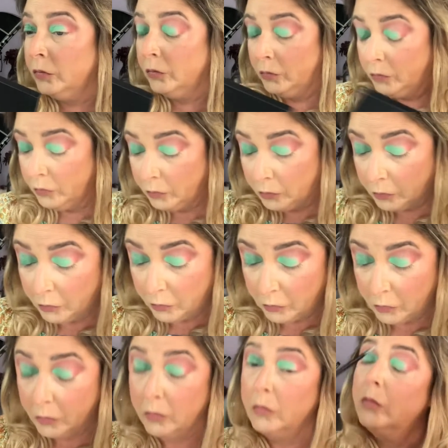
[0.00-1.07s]
off,
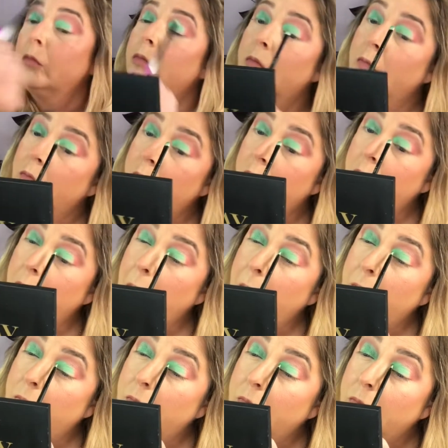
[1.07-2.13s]
and that
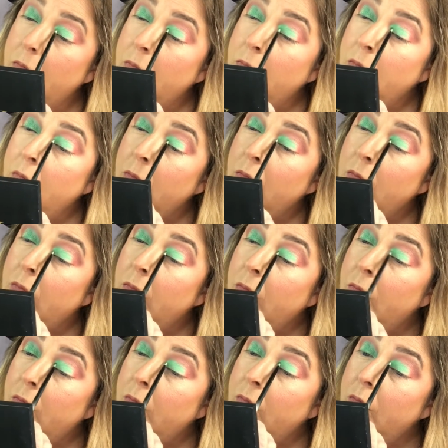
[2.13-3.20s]
goes until the
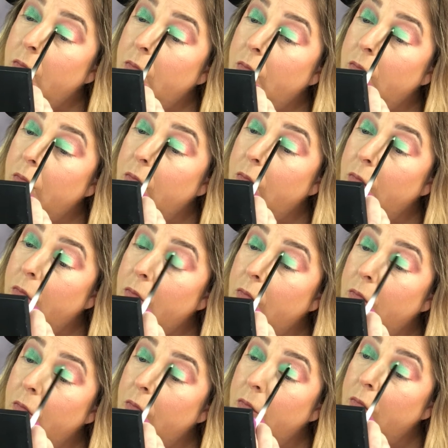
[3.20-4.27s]
13th. If
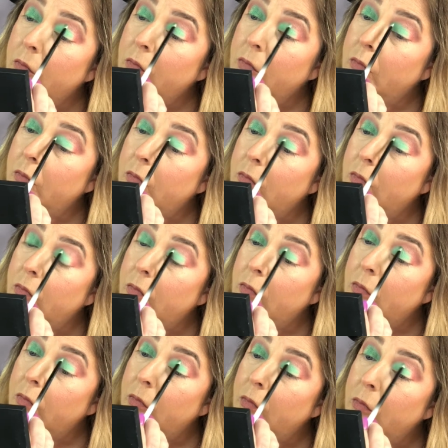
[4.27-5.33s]
you would like to
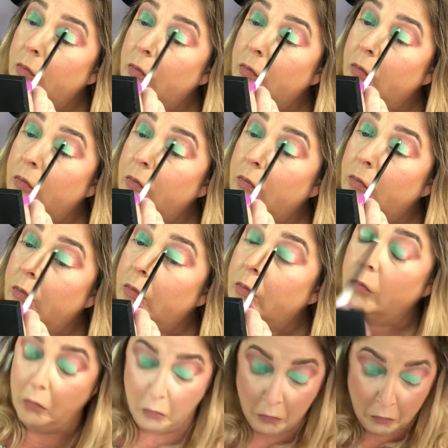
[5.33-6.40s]
purchase anything,
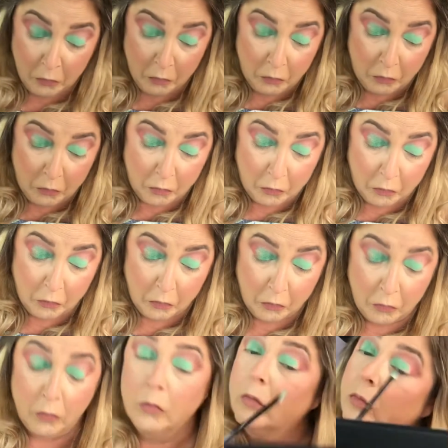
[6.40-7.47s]
I will leave the link
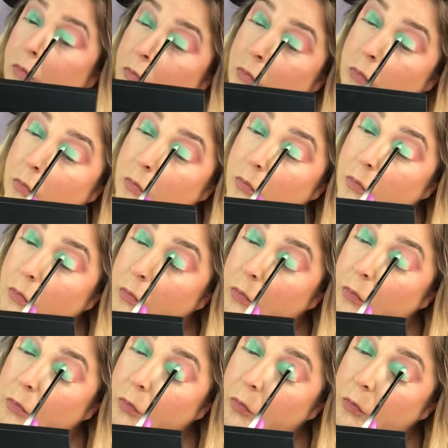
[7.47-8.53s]
in the description